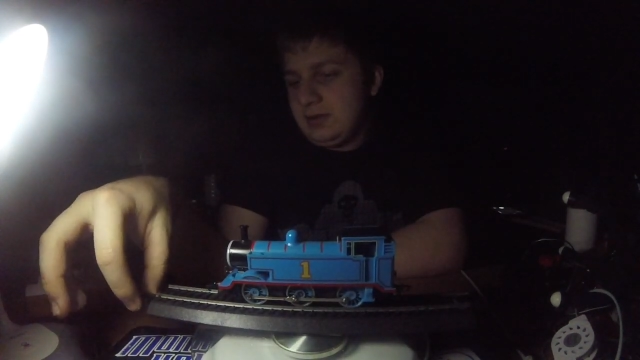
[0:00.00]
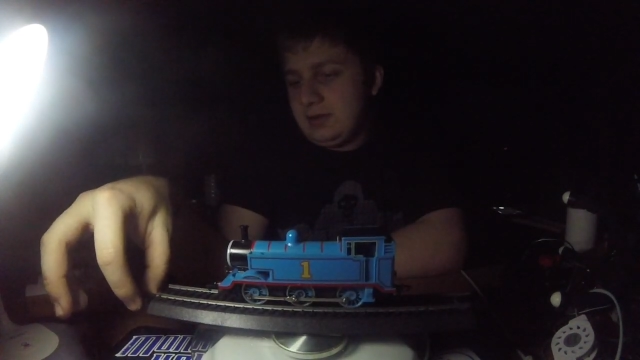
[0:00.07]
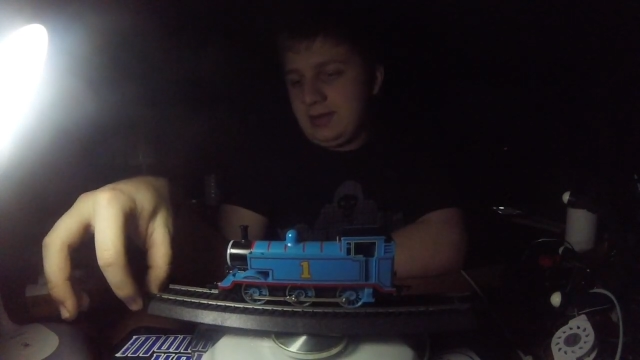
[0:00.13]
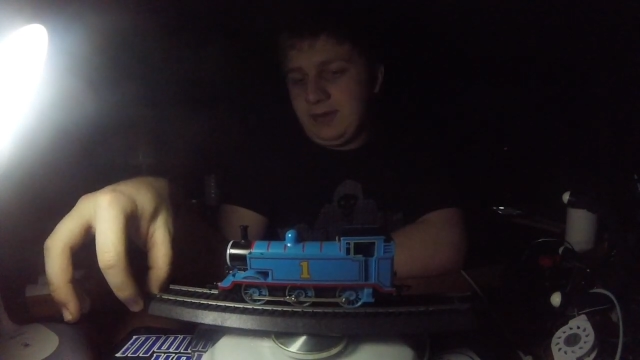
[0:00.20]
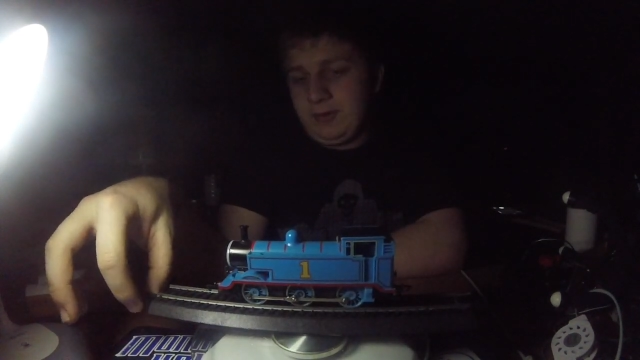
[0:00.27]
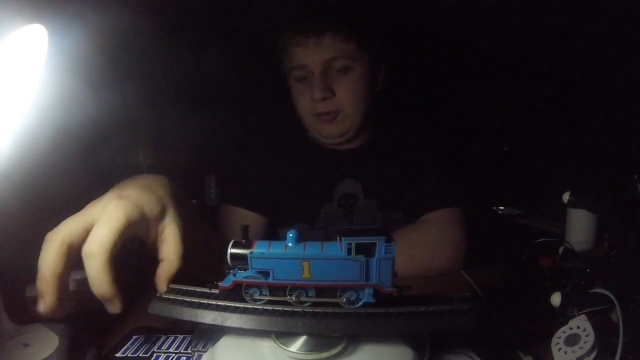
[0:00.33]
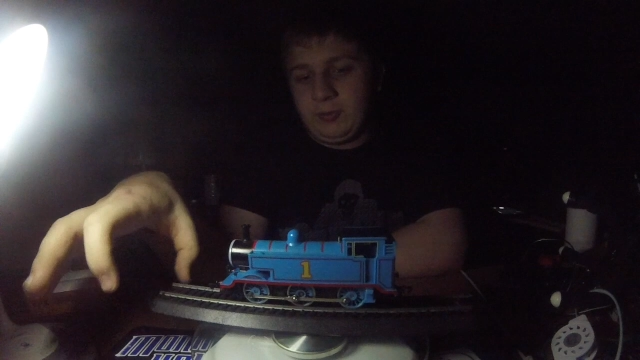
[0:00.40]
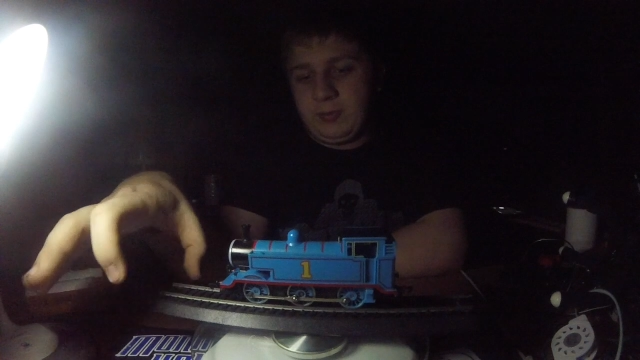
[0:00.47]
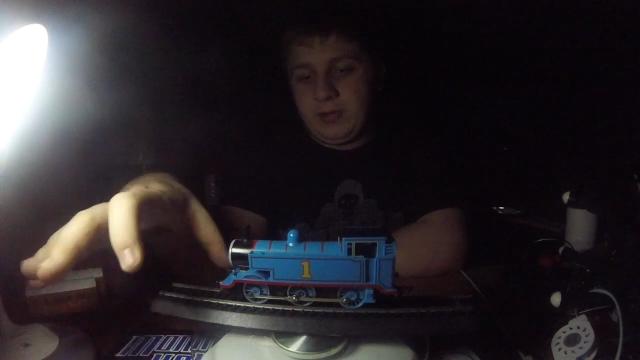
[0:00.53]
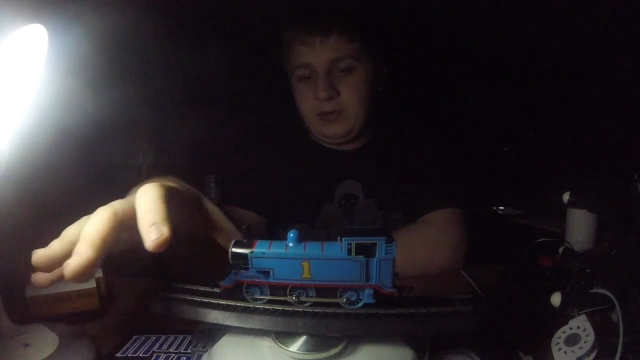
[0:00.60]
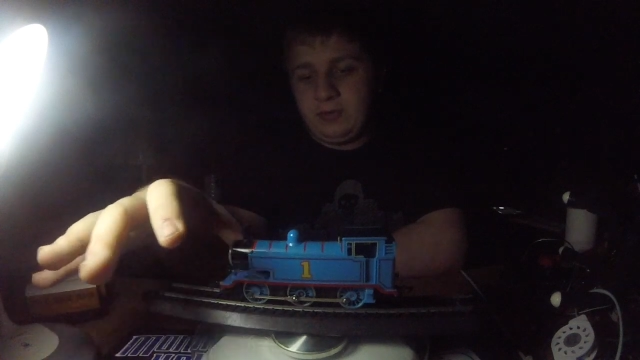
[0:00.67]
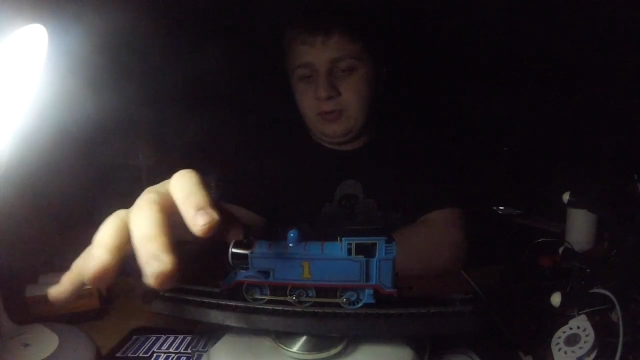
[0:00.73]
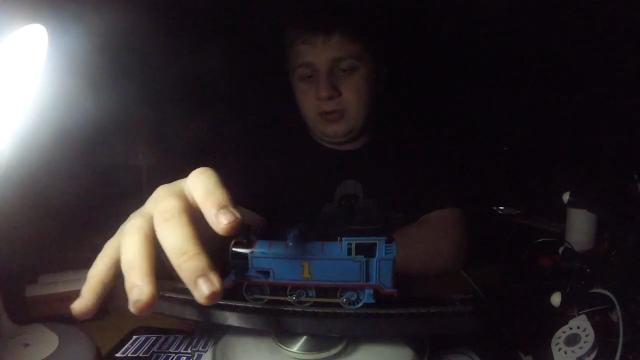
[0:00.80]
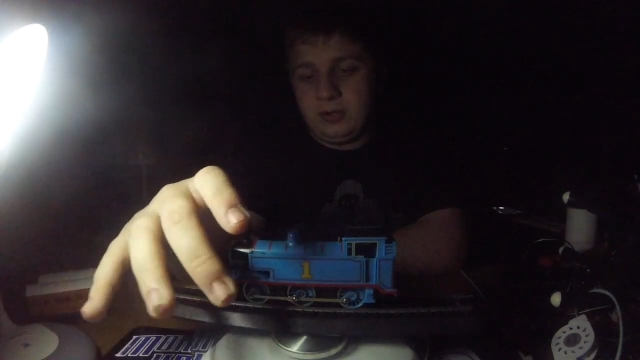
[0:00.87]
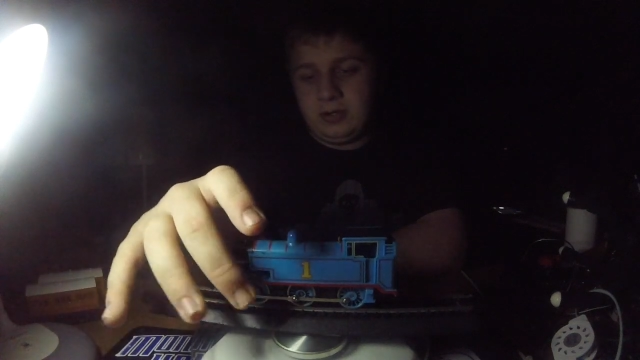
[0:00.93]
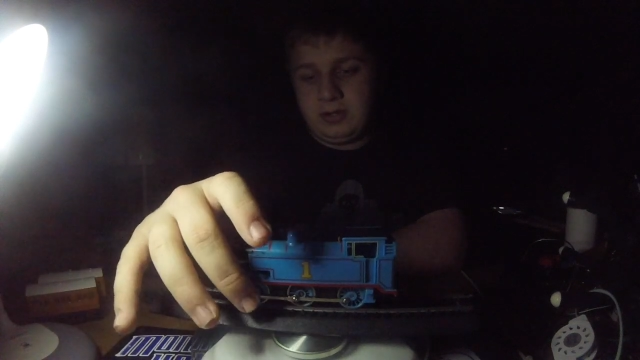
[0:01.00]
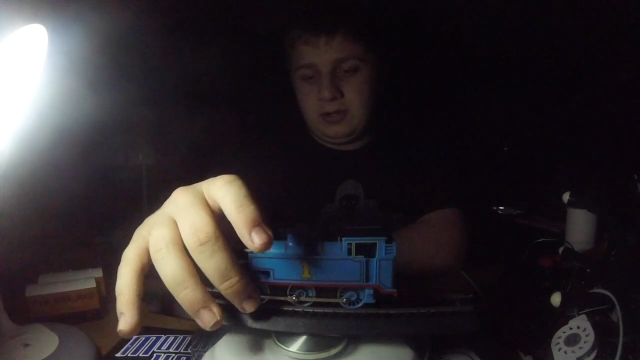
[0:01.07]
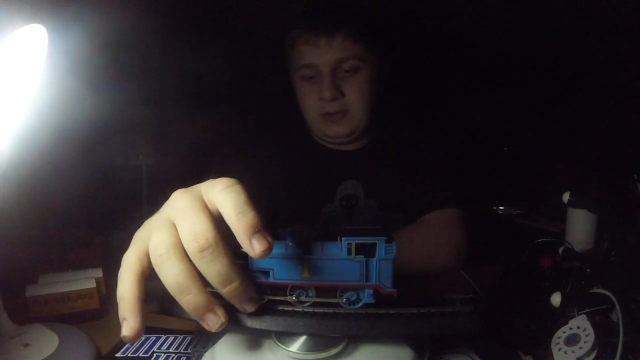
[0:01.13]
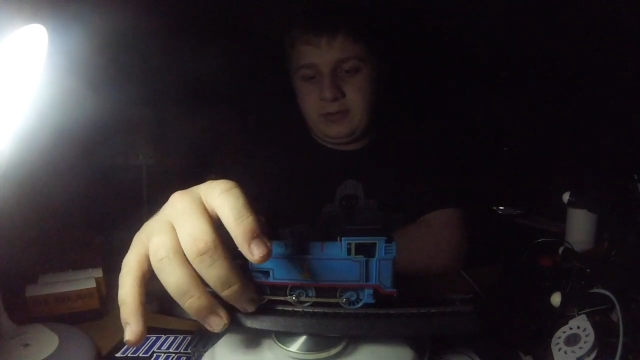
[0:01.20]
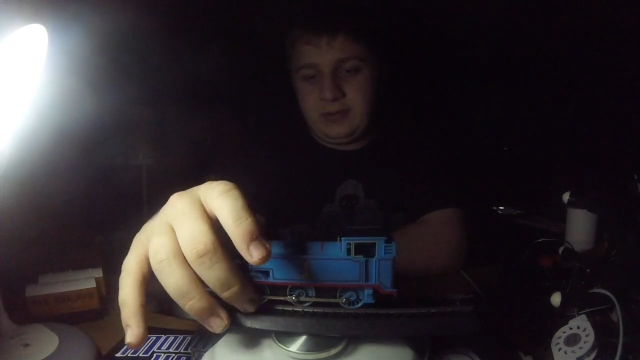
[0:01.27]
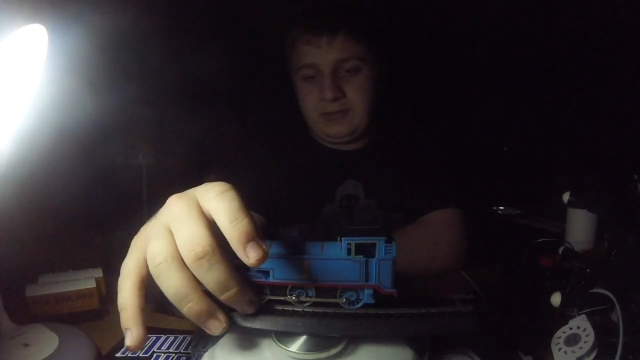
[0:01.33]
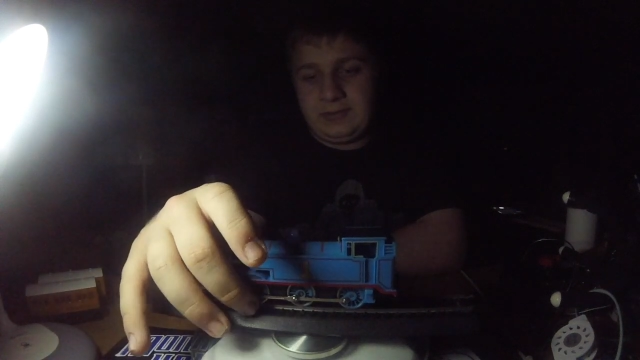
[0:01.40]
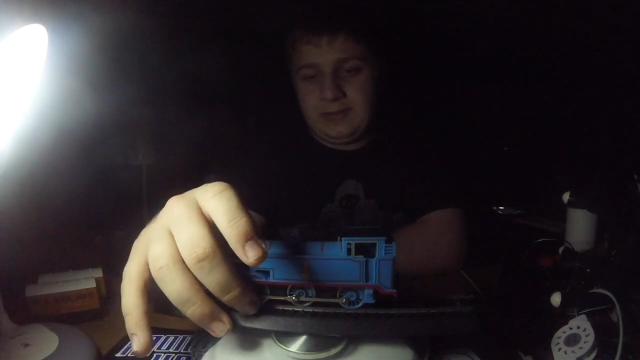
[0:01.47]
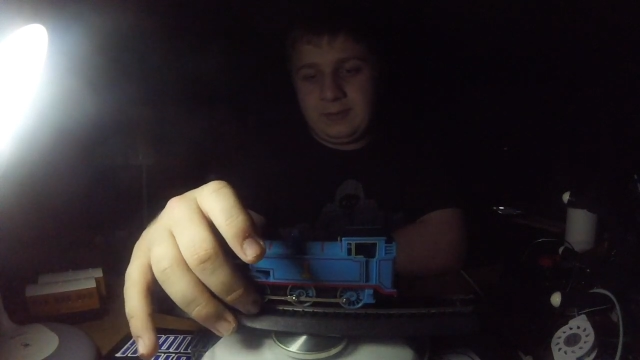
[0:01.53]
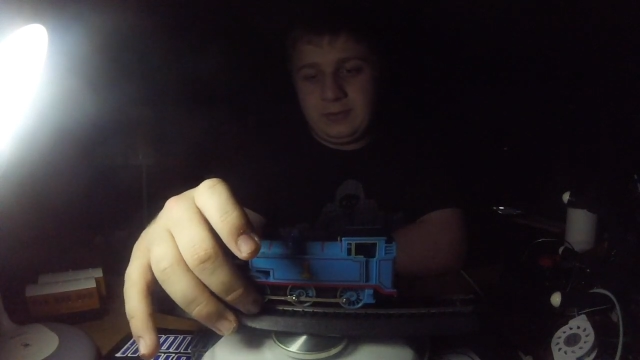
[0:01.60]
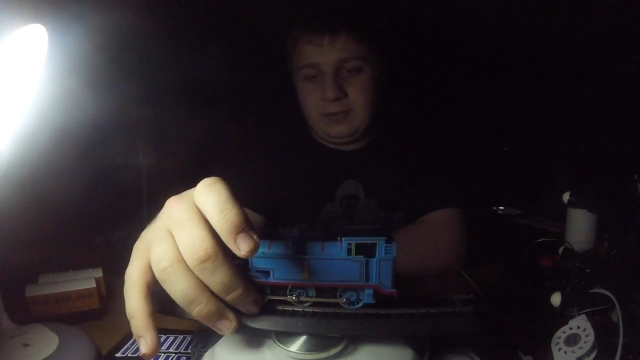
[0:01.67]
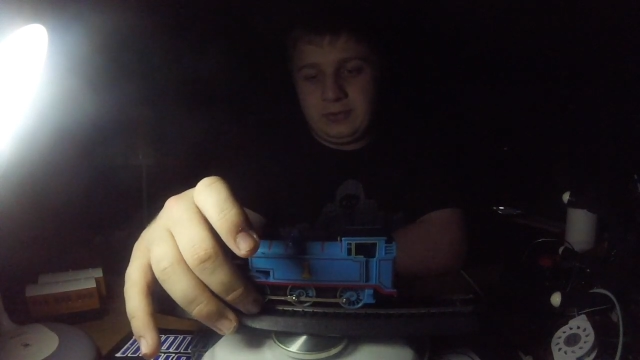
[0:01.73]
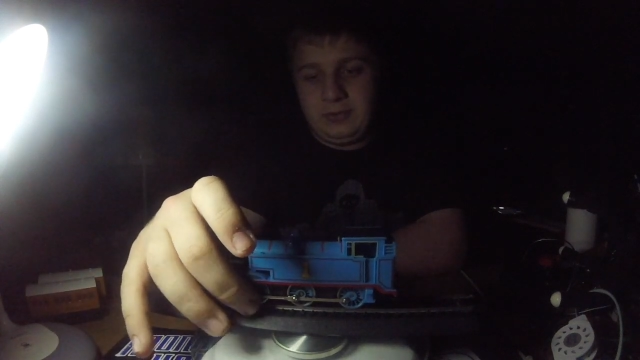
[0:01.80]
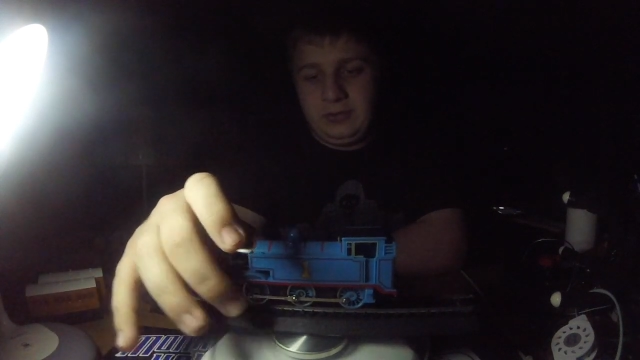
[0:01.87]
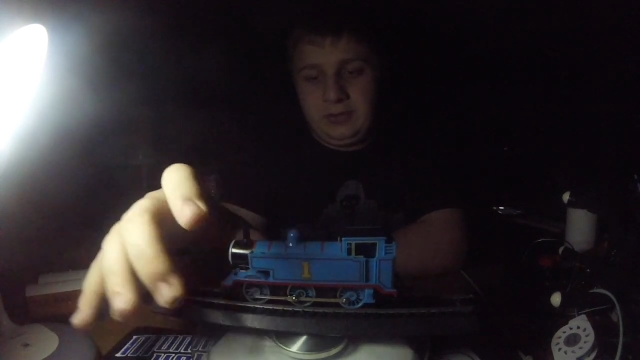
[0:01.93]
They were re-quartered and
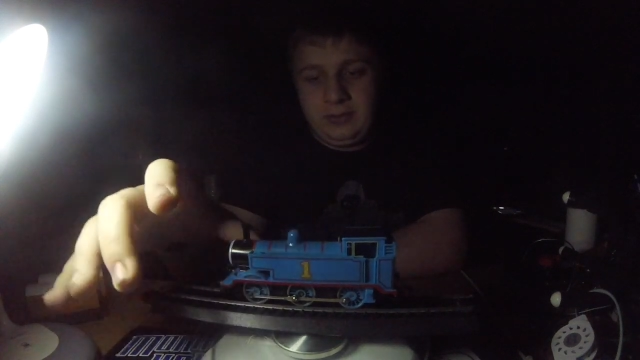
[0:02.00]
reassembled.